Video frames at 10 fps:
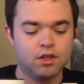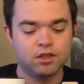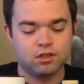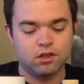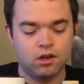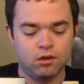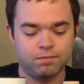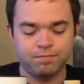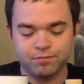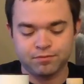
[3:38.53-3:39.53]
So
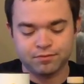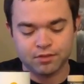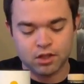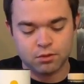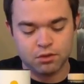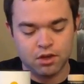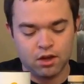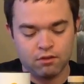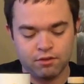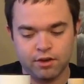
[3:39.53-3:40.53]
that's what you
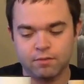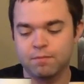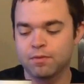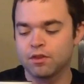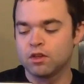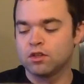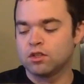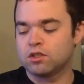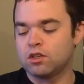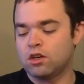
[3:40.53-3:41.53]
have there.
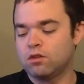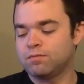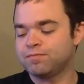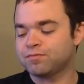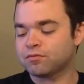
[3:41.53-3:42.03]
So,